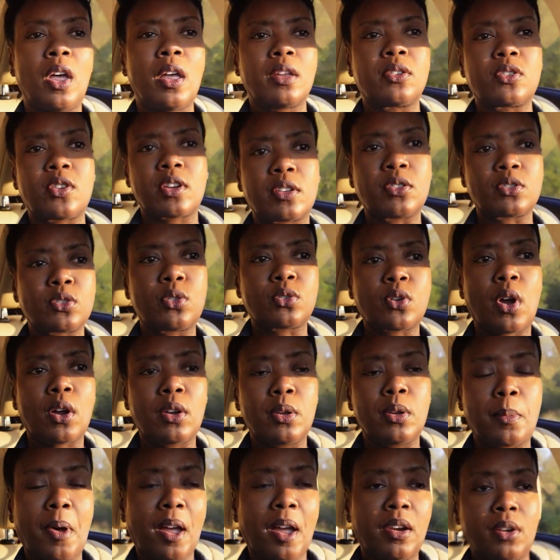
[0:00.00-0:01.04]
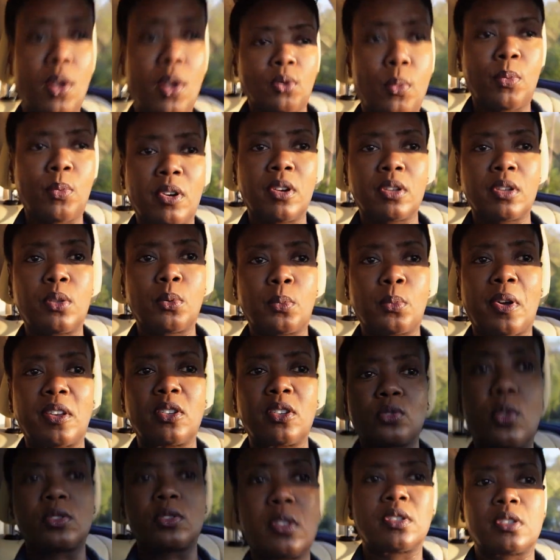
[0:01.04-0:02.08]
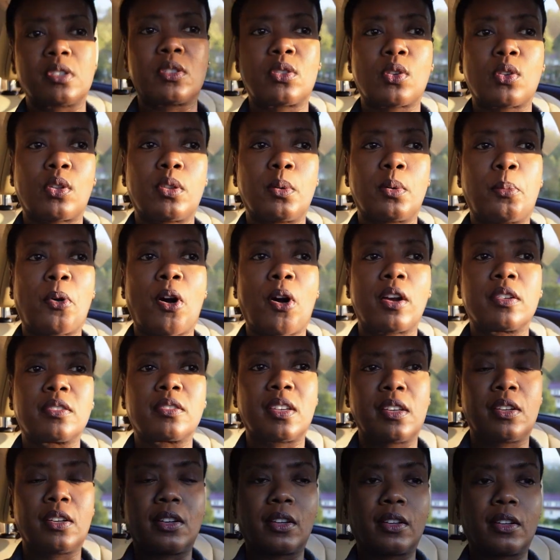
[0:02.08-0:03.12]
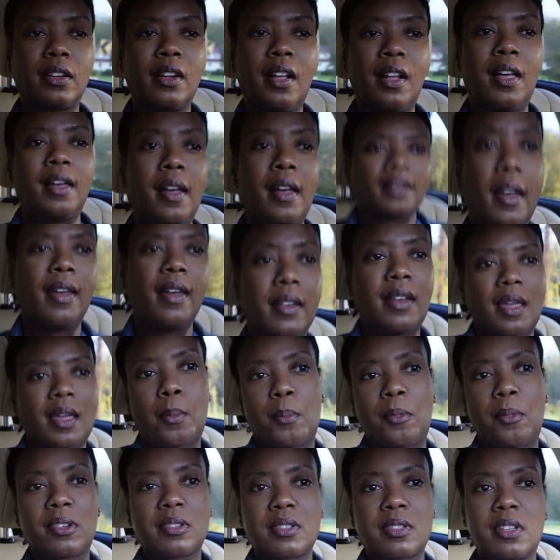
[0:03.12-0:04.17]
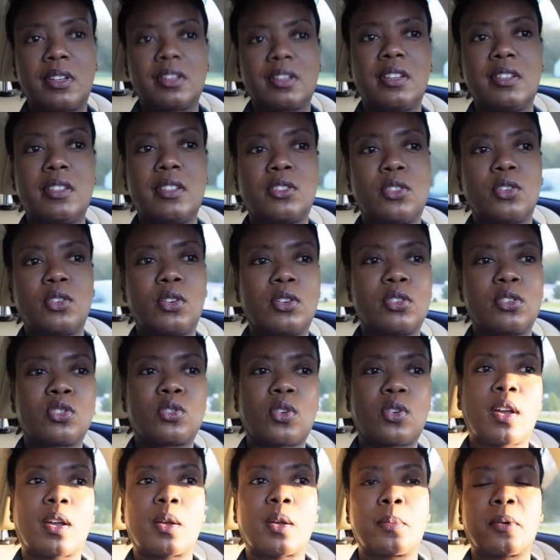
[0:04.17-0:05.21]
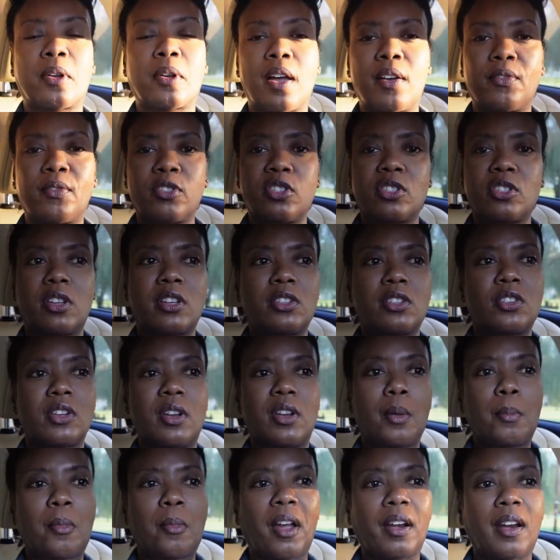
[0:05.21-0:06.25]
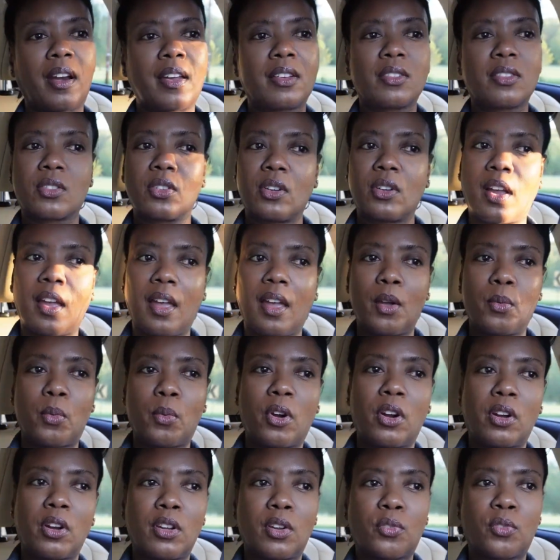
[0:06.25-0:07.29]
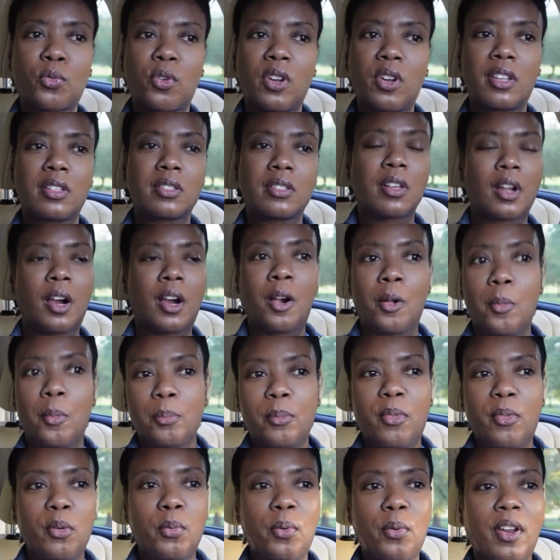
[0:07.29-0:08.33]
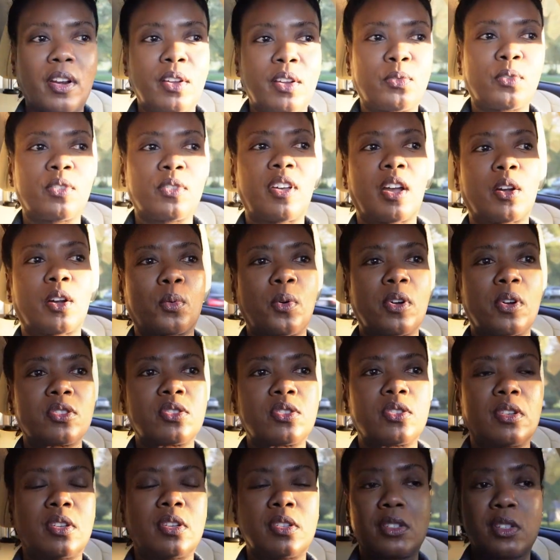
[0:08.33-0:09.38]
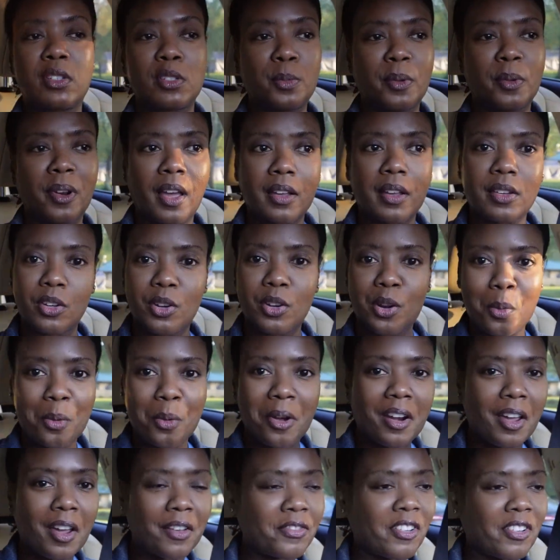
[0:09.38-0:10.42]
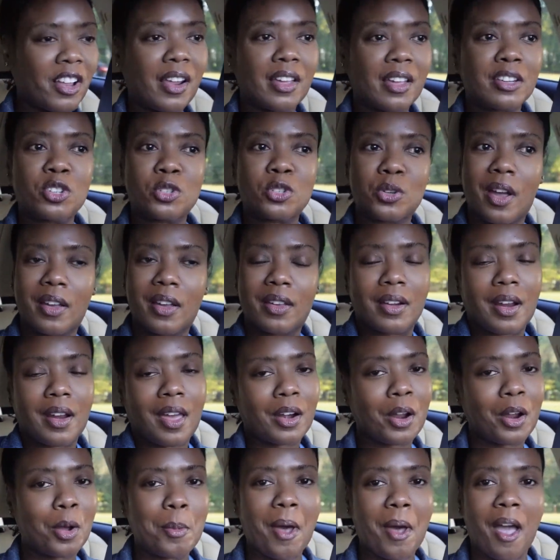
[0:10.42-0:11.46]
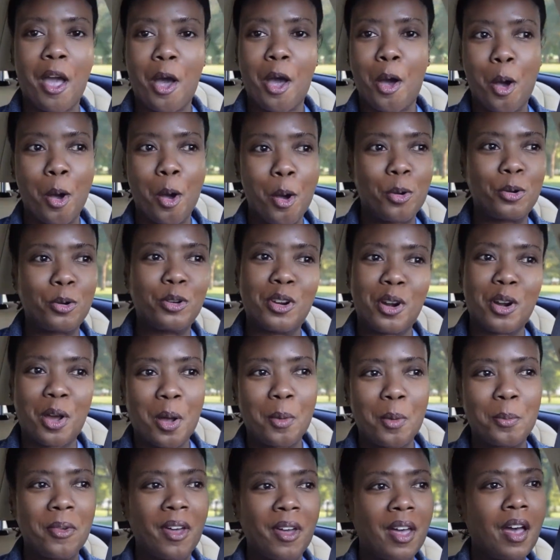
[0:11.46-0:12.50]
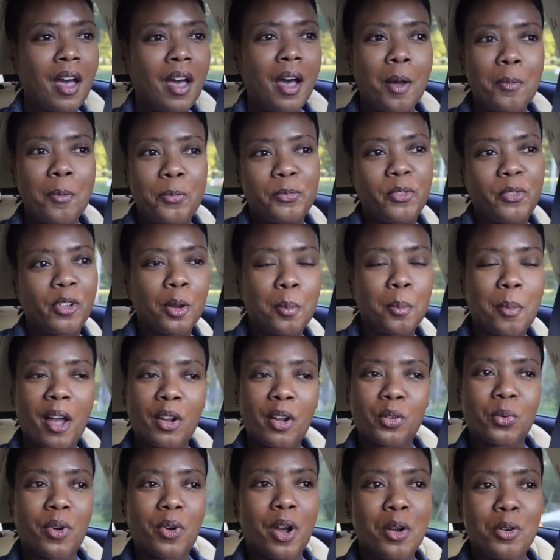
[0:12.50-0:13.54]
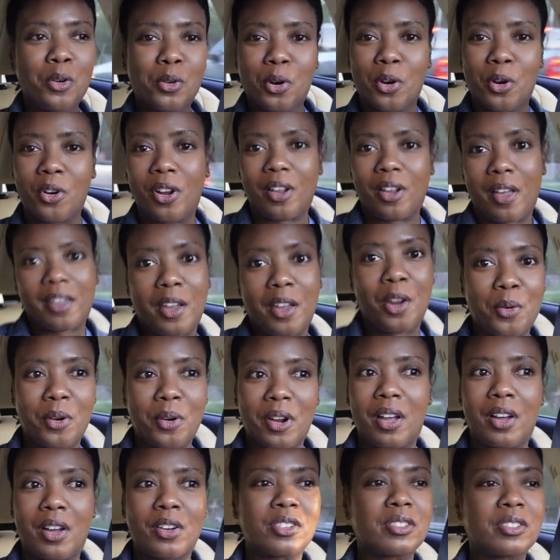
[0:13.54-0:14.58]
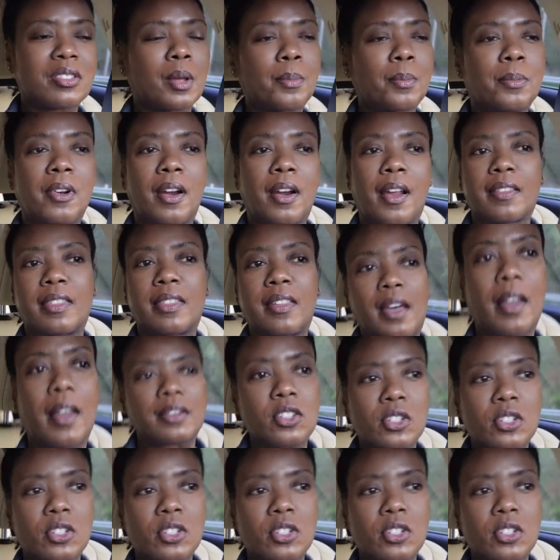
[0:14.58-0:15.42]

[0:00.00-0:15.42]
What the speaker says: Chances are you might know one of the waitresses or the bartender, and that makes it easier to strike up a conversation. They might ask you, hey, where are your friends? Be ready for that question and just be like, you know what, I felt like striking out on my own. I'm feeling my grown girl era or something like that.